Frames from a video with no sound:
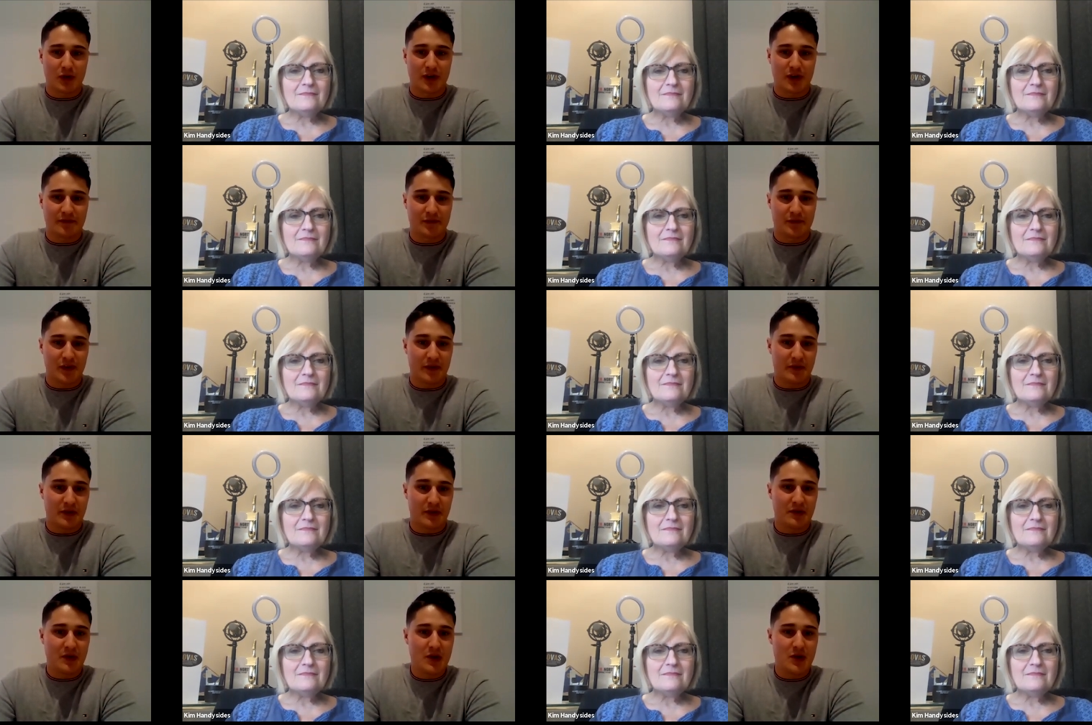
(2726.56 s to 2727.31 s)
Speaker 1: like Morgan
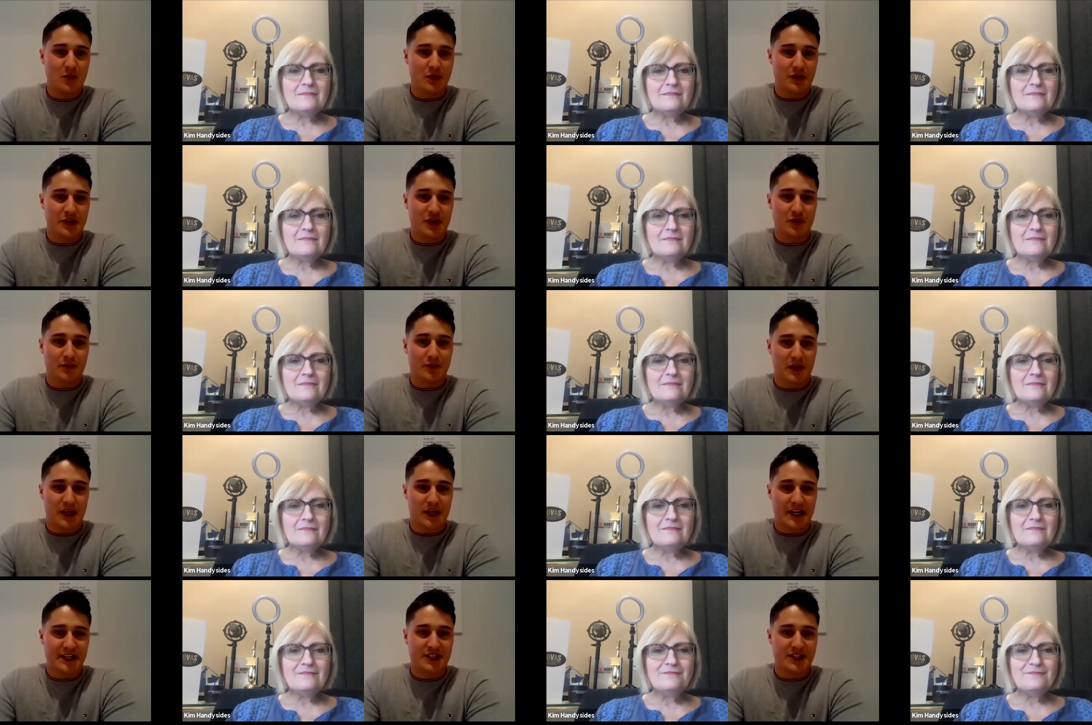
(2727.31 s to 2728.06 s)
Freeman, would you
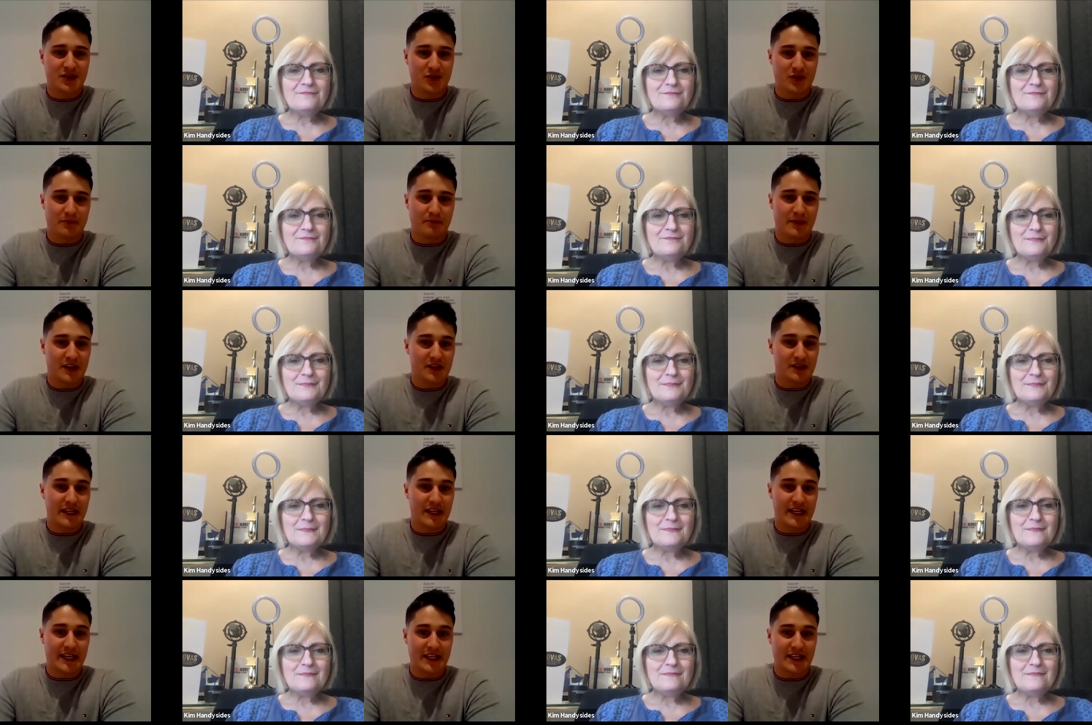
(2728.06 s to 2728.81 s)
apply to a
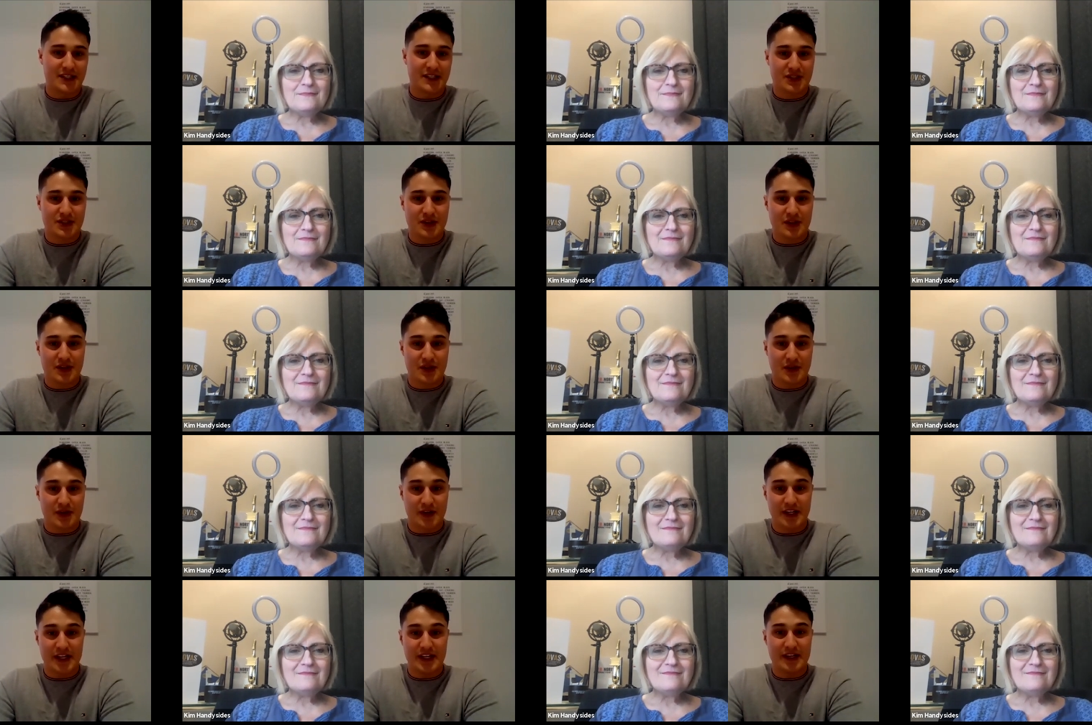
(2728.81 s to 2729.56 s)
middle-aged
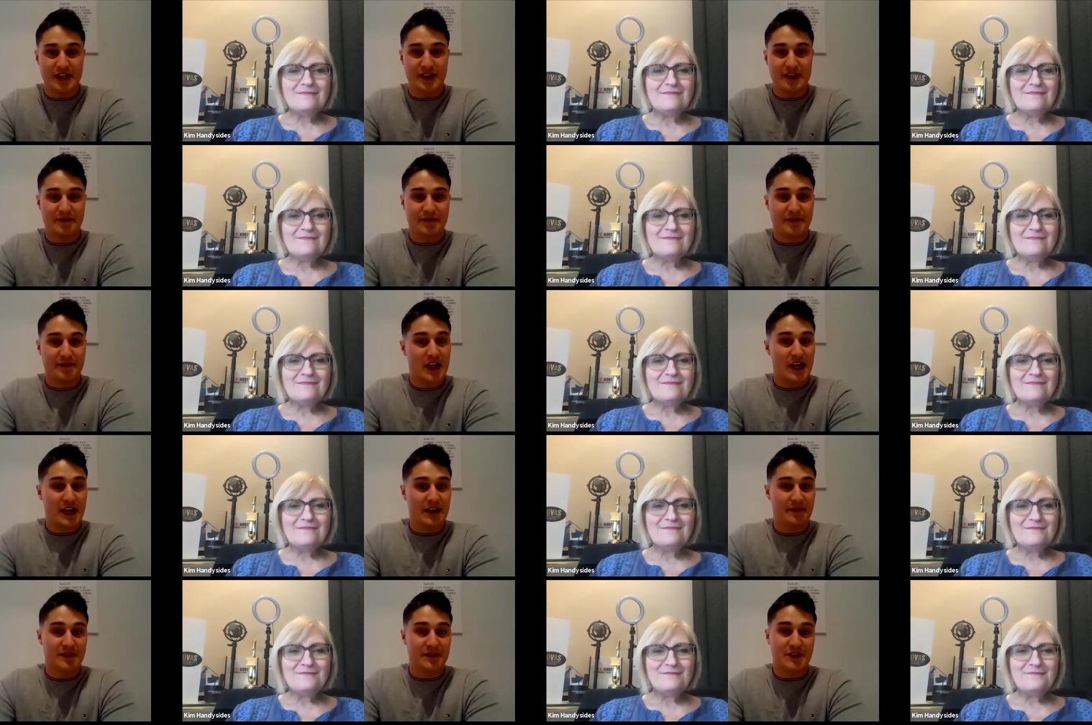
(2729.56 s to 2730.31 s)

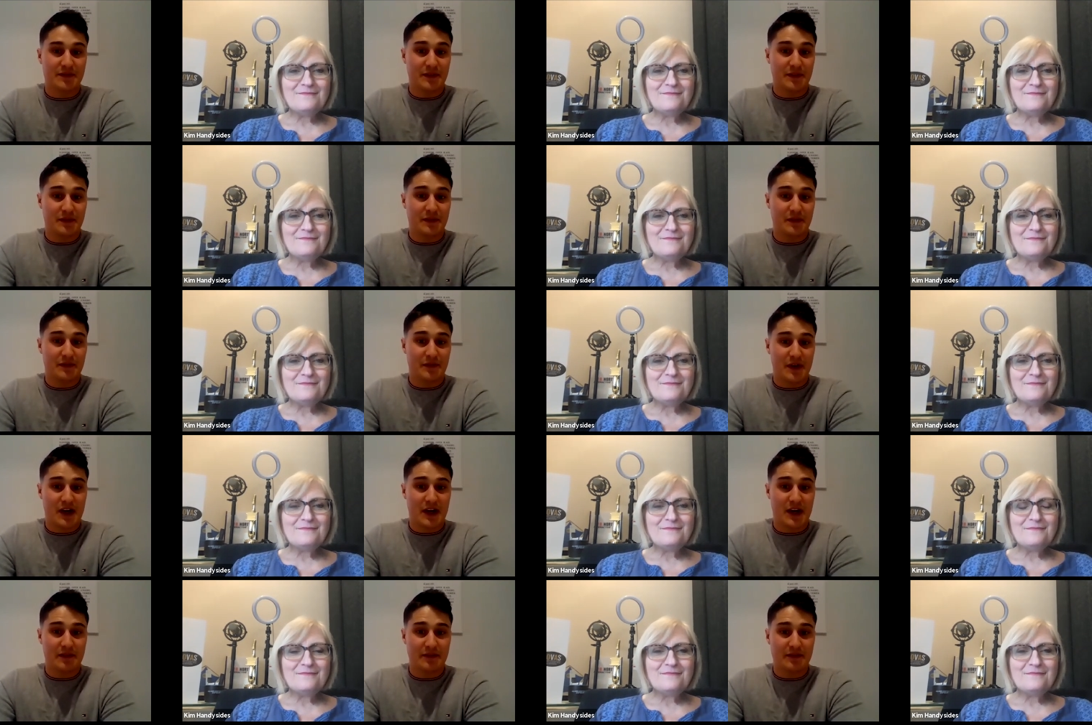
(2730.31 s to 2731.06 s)
thirty-five to
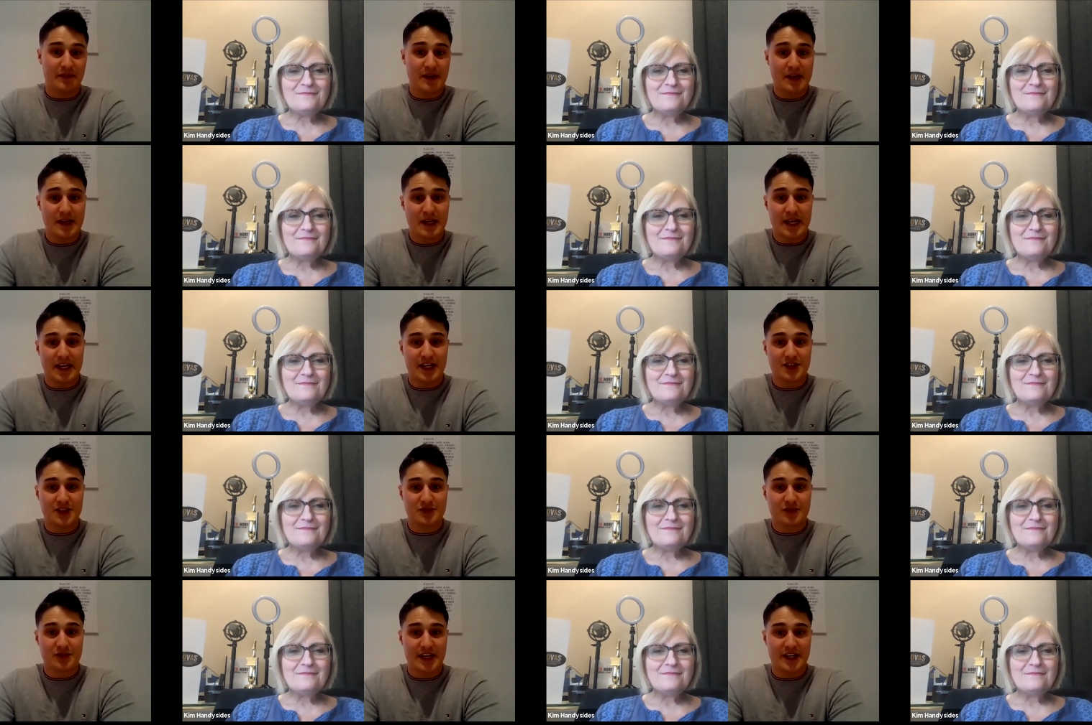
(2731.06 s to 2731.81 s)
fifty-five
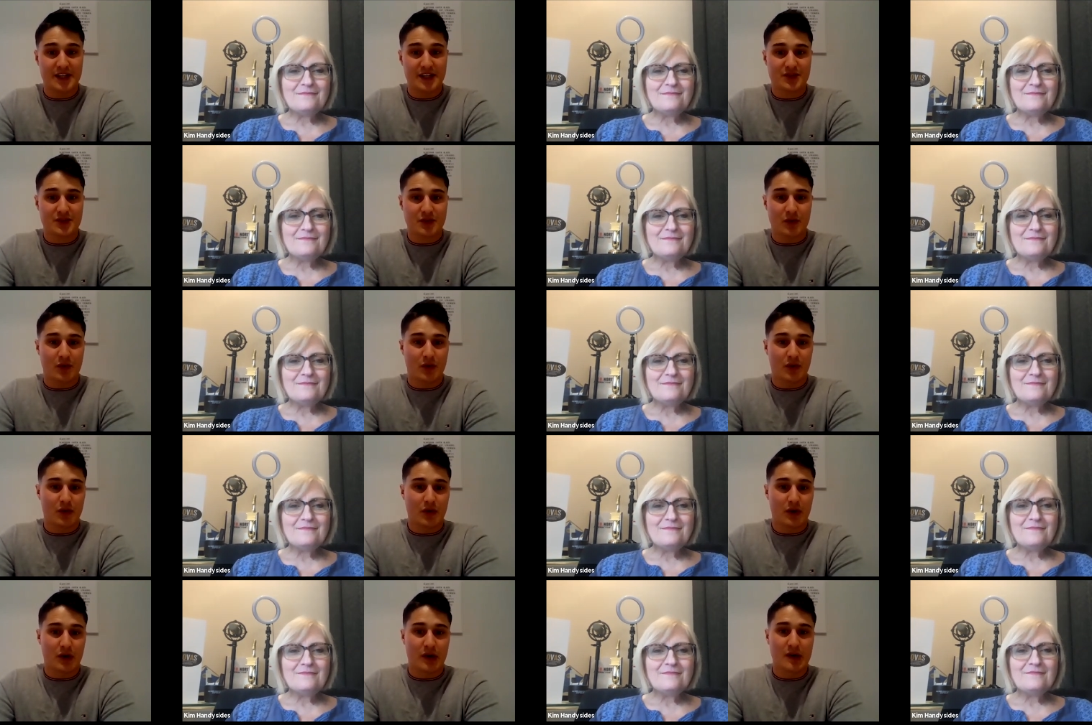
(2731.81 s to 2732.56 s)
age range?
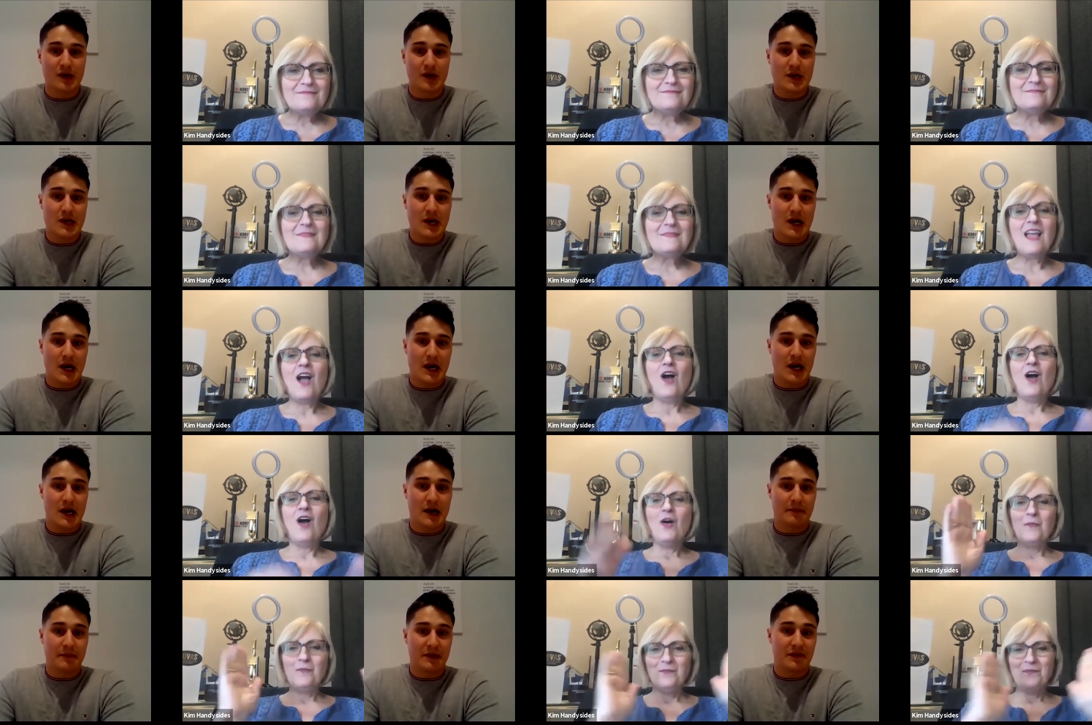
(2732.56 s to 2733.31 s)
Or
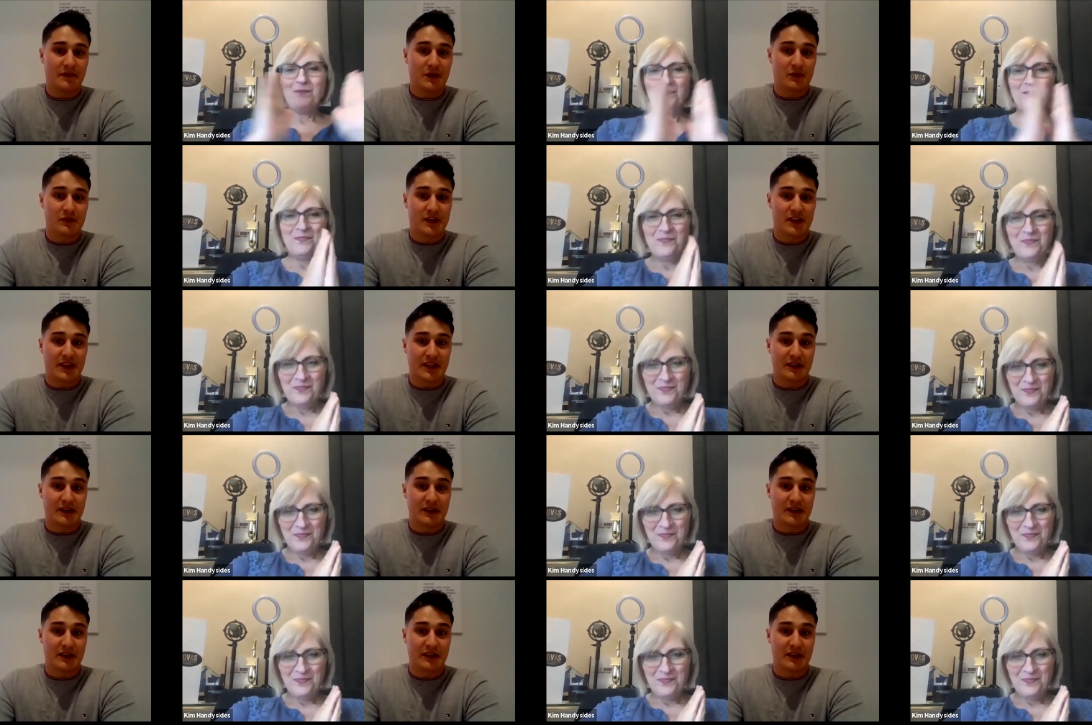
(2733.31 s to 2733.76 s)
um, if you